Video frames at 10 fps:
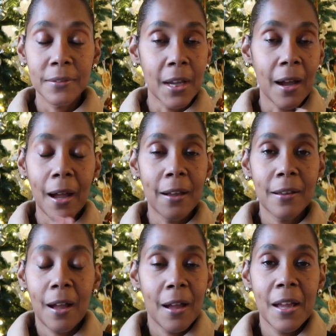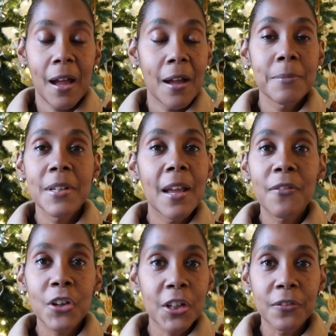That I, I, I'm
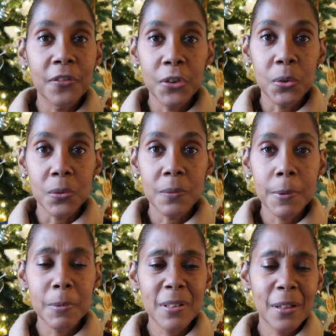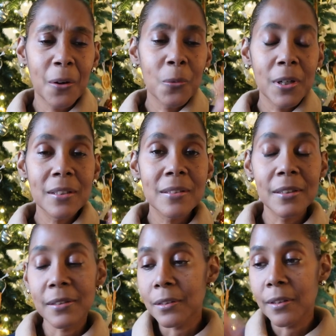never confused. People say, oh, what is
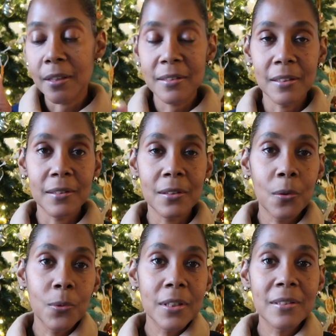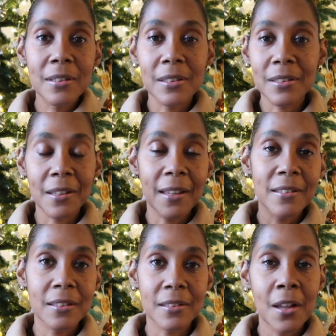this? Oh, that's this. Oh, what is this? Oh,
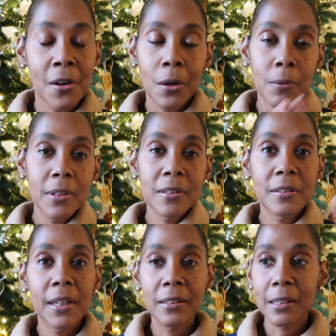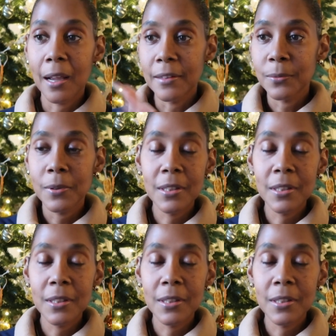that's this. Well, these are dandelions.